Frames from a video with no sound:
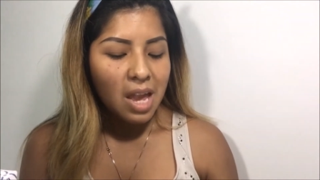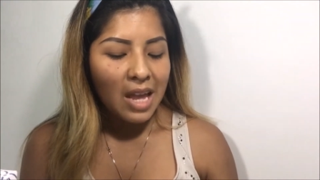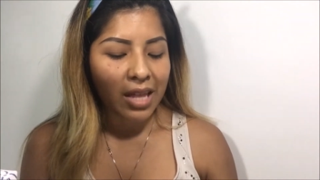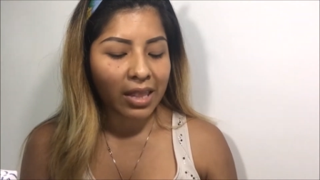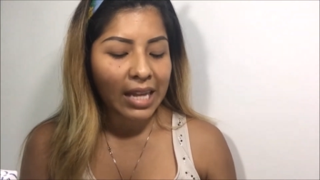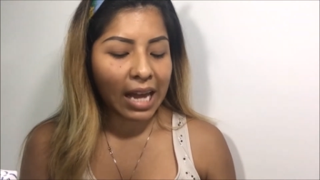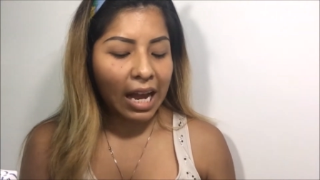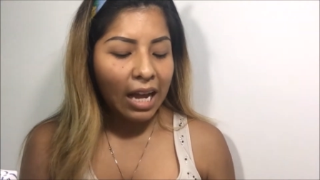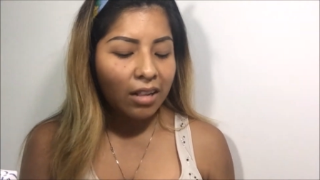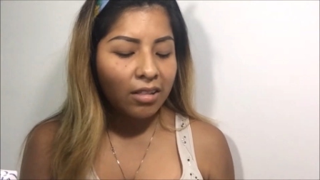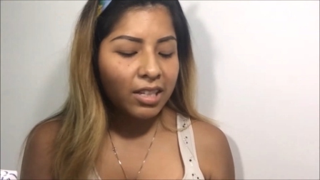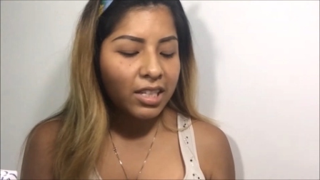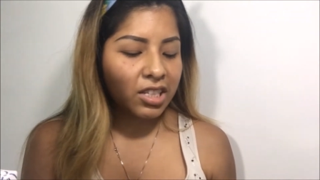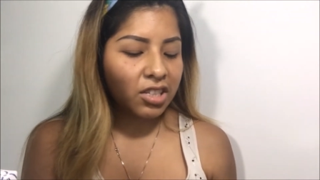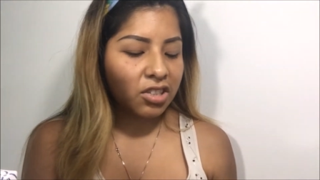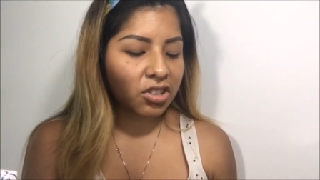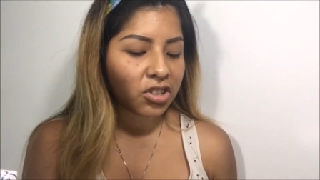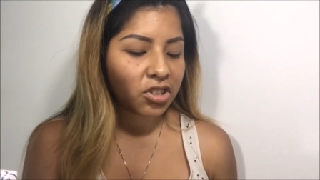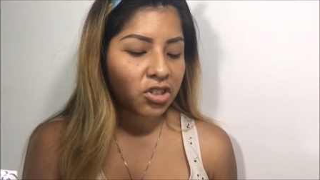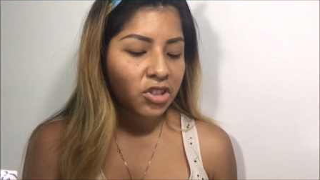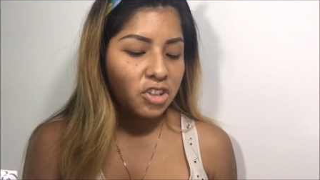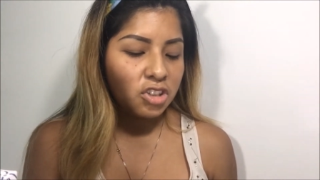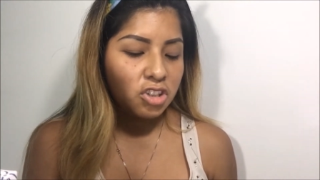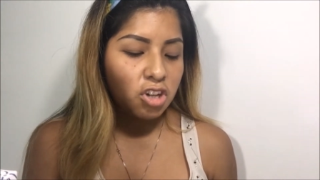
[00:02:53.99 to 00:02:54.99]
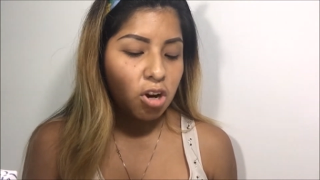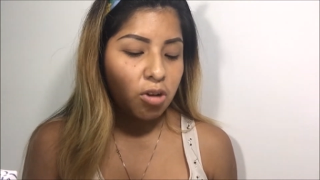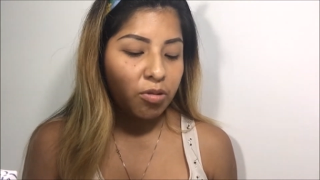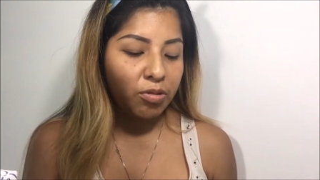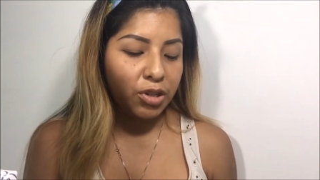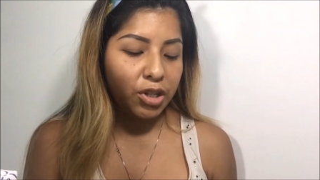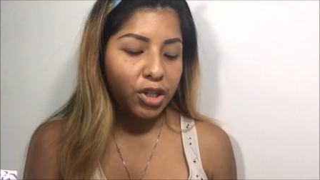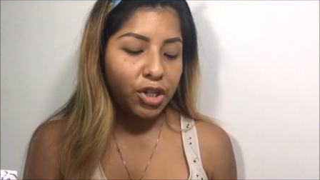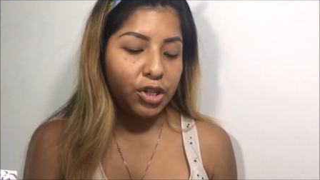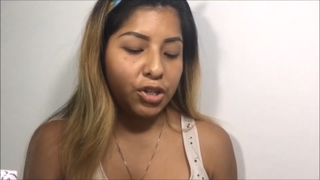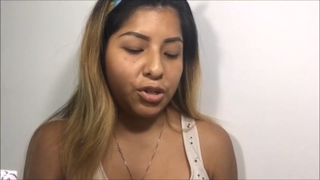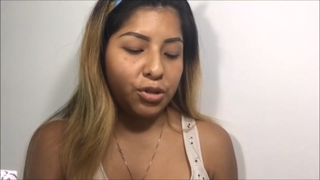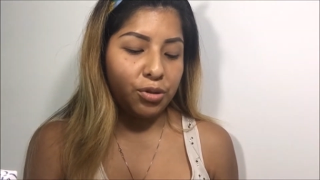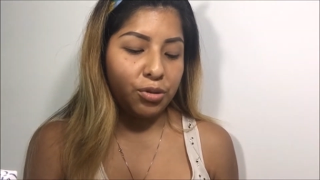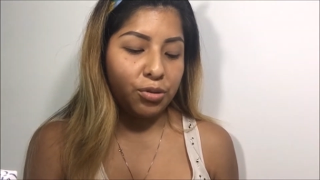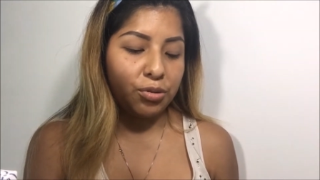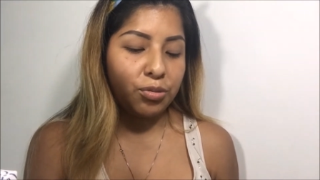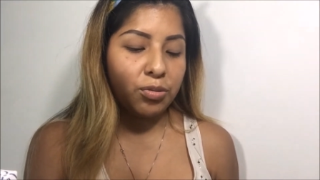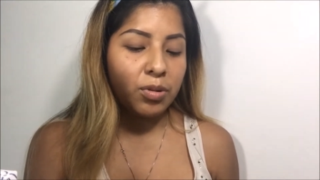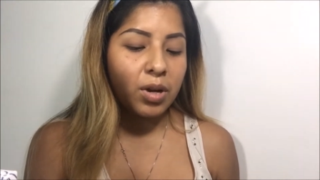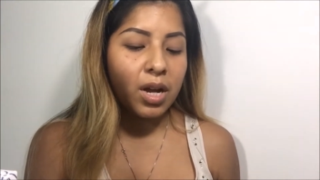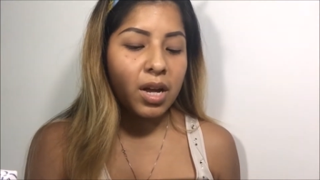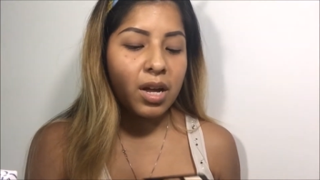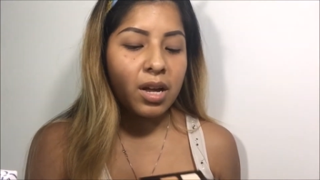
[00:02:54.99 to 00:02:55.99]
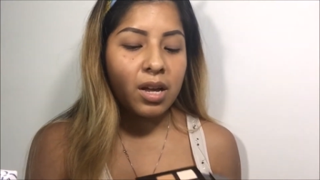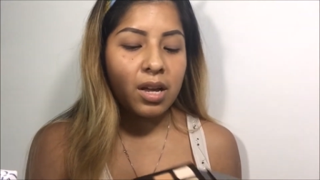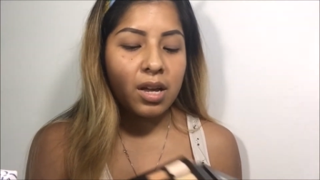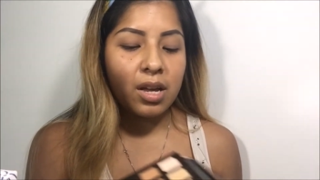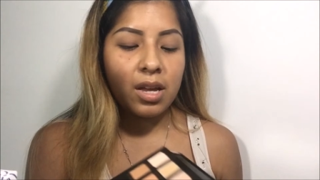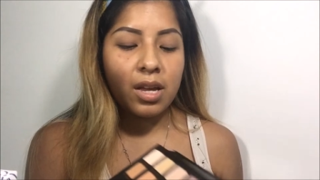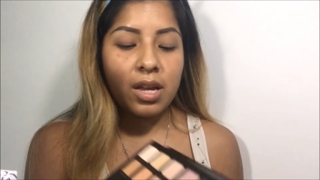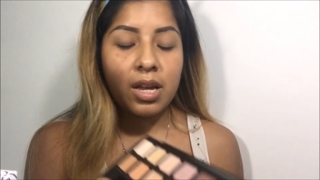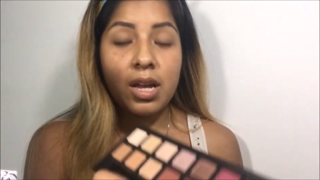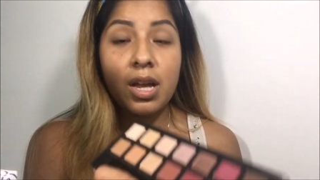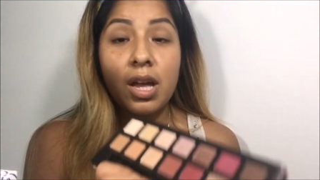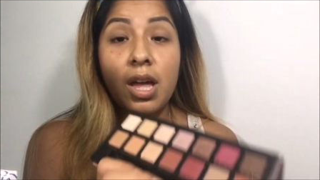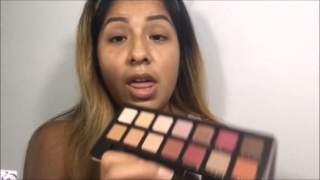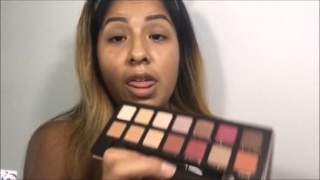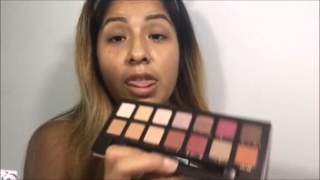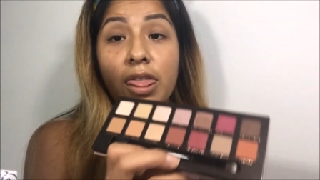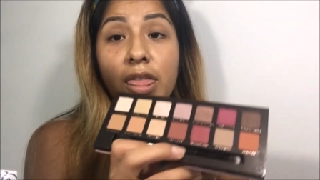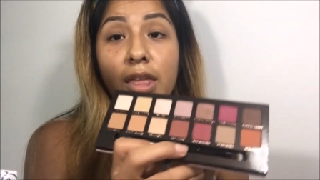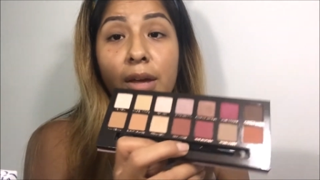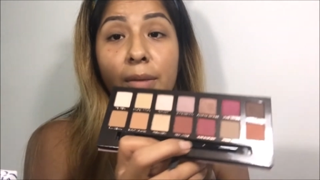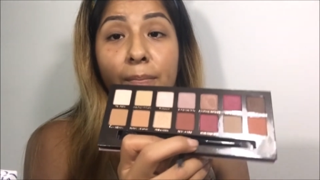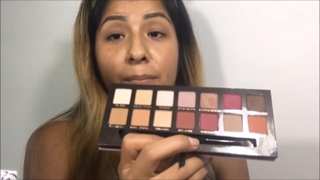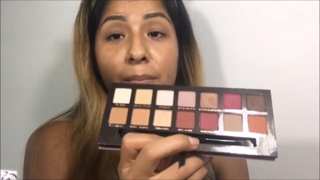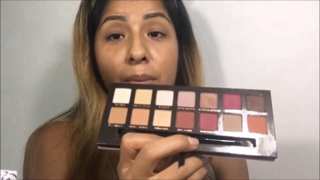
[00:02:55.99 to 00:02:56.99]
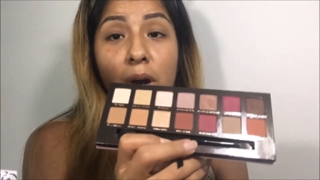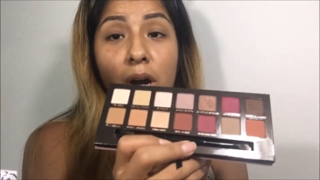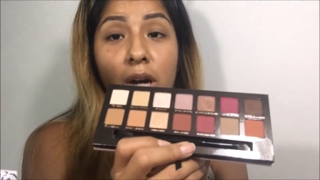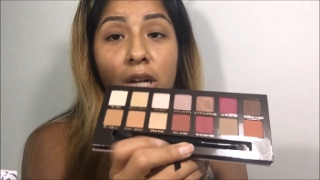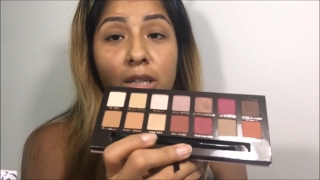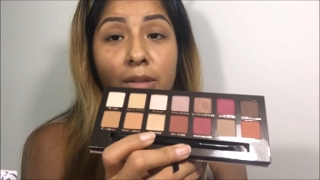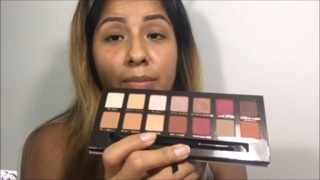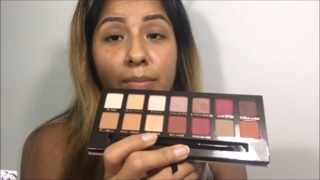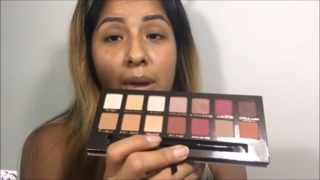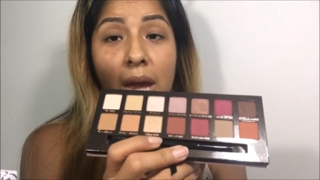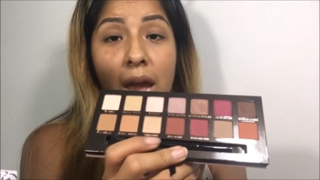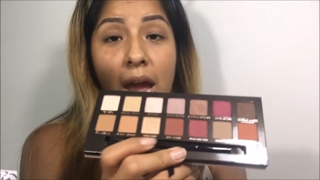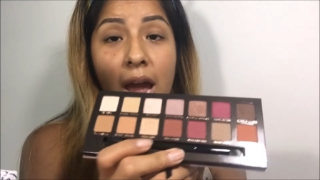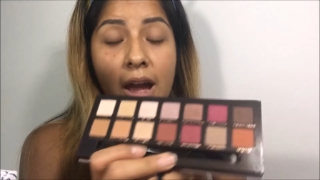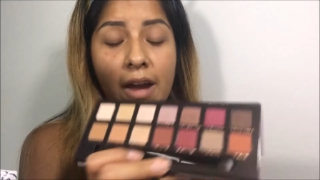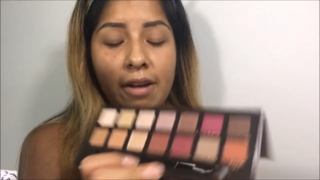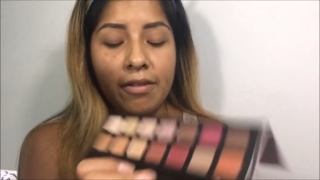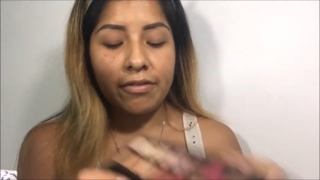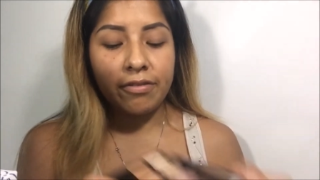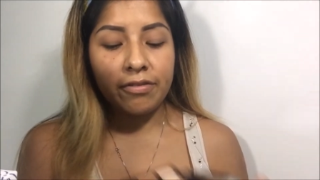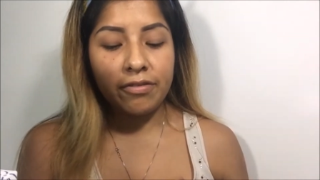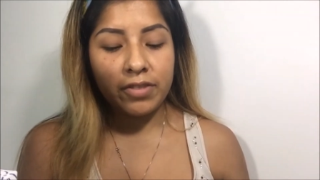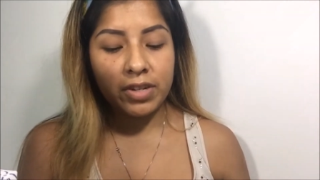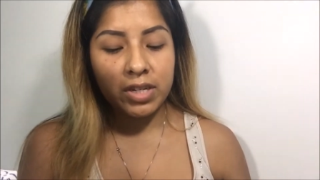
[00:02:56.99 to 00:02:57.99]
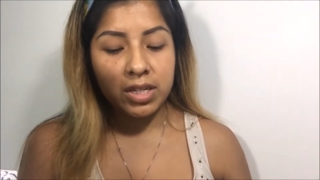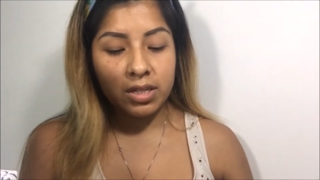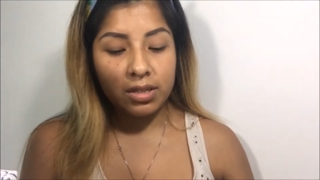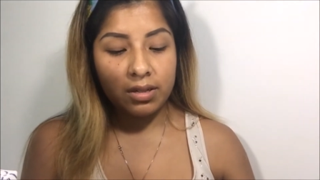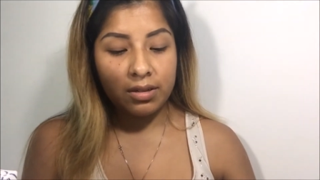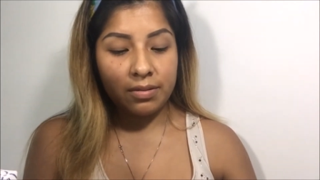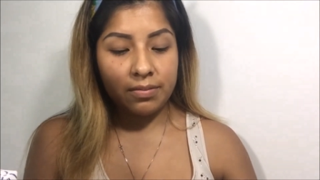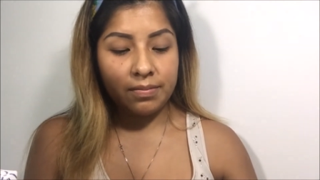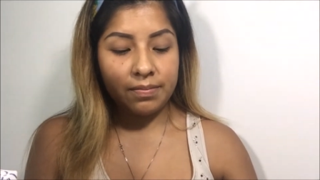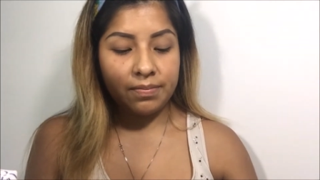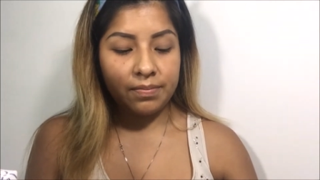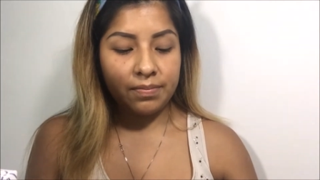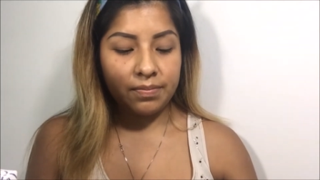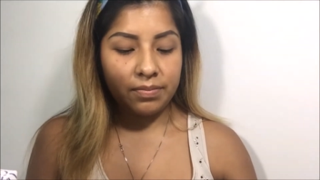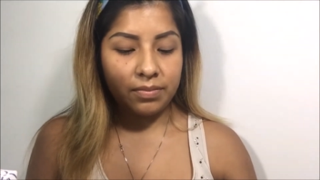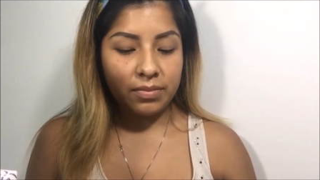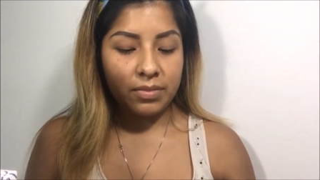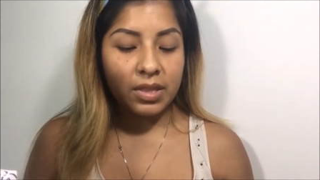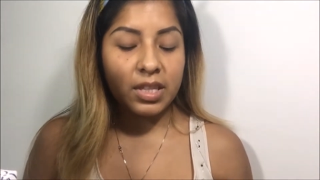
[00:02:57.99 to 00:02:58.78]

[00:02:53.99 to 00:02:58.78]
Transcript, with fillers: Now let's show you the bottom half.